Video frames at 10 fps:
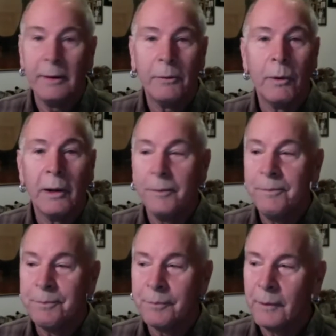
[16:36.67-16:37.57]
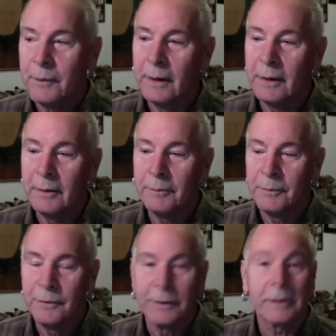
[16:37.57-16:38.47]
Well,
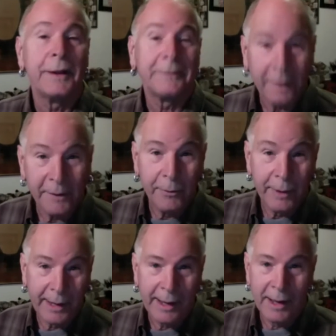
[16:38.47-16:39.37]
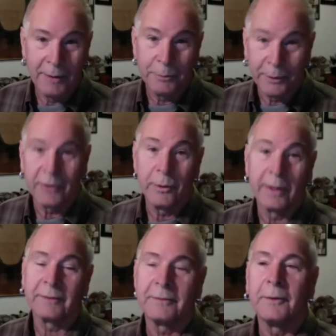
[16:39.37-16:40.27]
the clay started running out pretty quick.
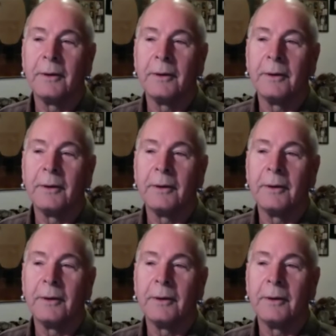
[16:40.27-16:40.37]
So,